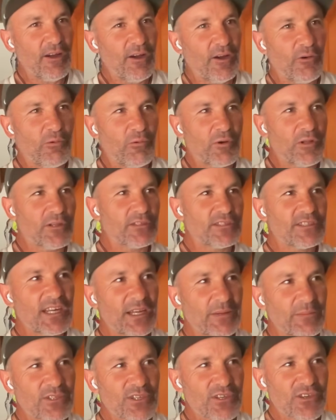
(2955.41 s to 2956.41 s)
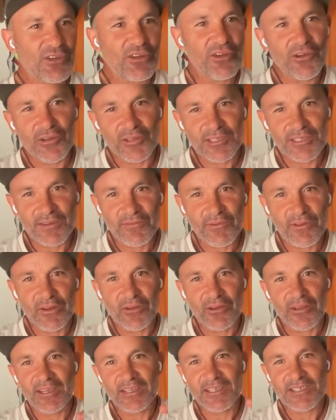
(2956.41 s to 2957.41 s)
a world champs curse if you
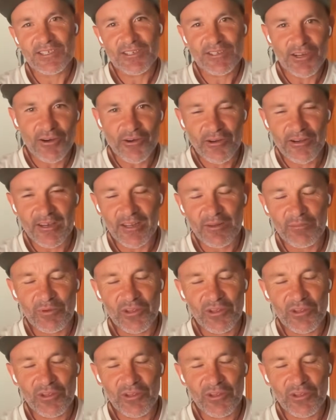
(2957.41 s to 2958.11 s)
look historically,